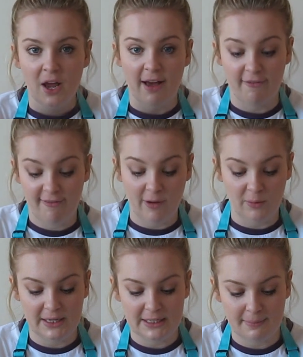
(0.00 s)
and
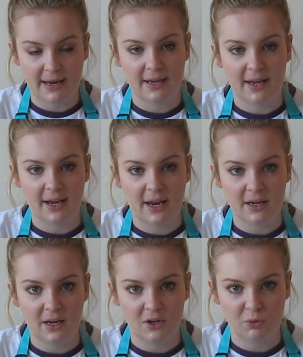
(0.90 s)
fold it to make a
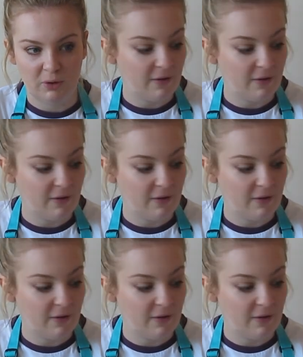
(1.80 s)
large one.